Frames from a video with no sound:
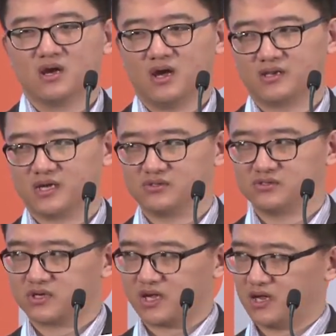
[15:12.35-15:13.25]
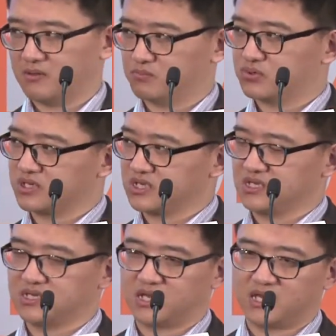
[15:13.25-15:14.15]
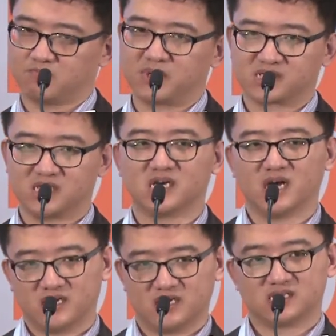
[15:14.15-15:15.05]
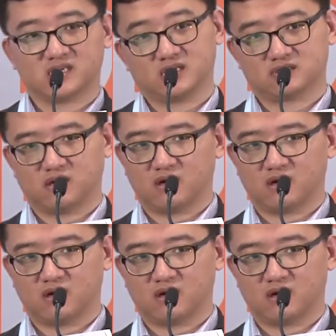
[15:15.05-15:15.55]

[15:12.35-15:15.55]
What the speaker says: and then you can put it in a big data analytics